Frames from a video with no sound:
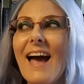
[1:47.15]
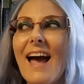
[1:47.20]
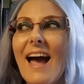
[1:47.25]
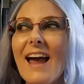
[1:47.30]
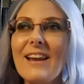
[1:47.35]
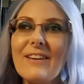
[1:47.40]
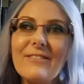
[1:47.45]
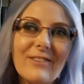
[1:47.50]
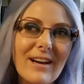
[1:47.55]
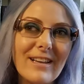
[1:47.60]

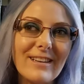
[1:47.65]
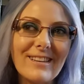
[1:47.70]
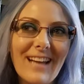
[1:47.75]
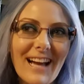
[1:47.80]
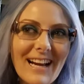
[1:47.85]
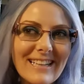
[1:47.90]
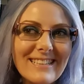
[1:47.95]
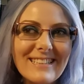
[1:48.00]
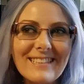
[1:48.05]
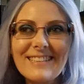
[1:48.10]
And if I
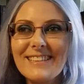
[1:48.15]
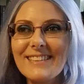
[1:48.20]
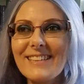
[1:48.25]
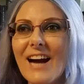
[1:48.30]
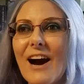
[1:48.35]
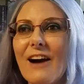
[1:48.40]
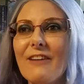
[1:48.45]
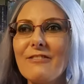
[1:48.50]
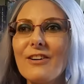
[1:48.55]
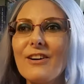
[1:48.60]
liked the
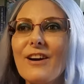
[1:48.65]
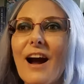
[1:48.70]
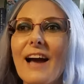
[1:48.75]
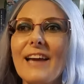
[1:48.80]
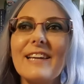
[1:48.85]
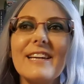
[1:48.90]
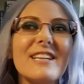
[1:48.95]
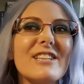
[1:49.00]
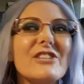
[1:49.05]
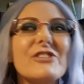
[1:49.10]
cover,
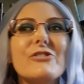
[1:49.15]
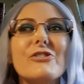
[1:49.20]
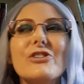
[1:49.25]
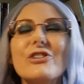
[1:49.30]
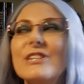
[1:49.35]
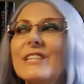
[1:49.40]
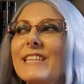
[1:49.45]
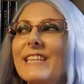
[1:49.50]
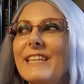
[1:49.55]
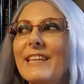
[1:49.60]
I can usually